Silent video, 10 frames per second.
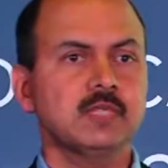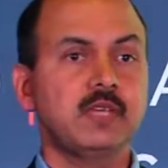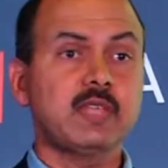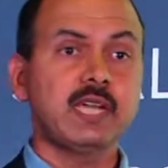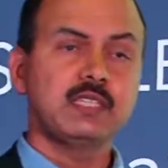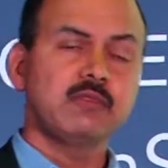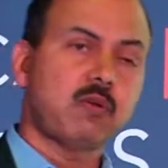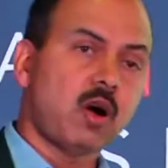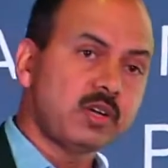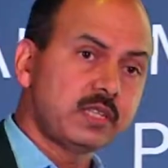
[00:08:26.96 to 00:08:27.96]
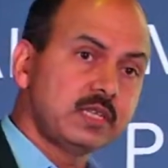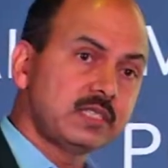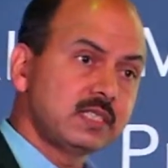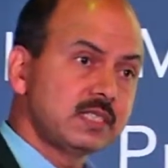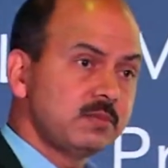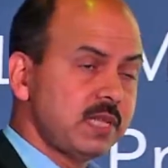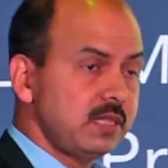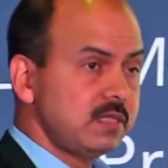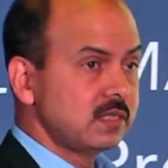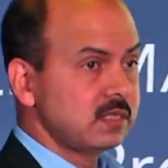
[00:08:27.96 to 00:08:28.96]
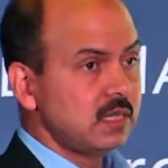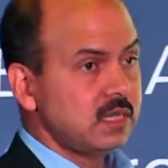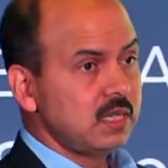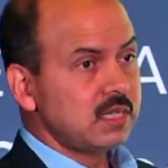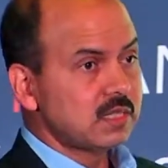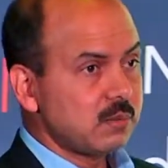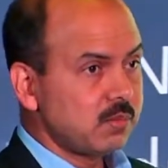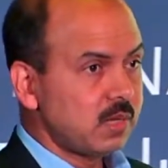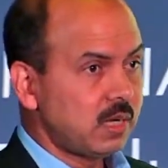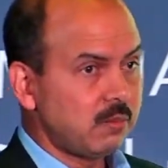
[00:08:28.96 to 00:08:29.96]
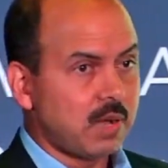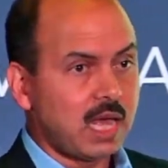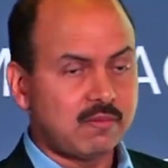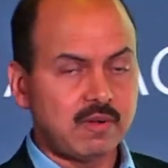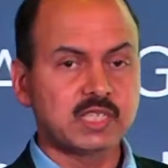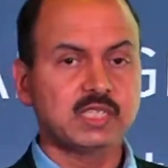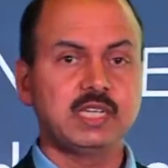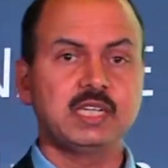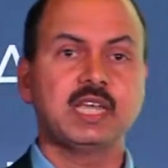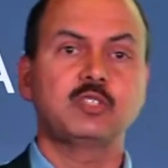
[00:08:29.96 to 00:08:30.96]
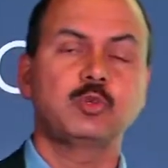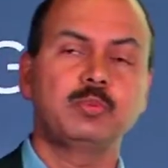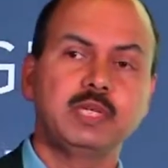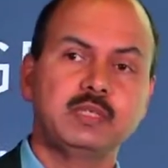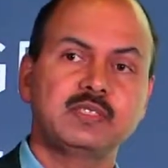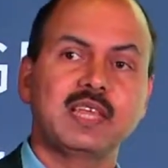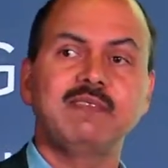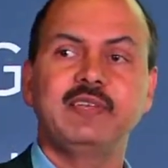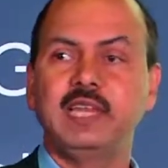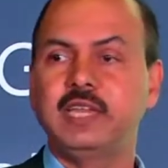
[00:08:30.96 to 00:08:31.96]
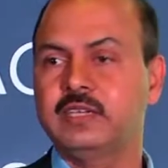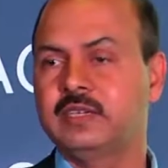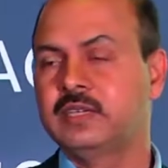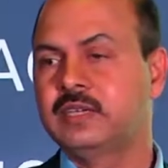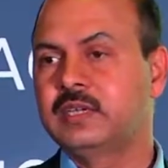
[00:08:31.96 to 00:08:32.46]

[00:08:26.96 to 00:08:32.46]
If there is a fault in the system, there is some uh, malfunction, it has to be self-healing,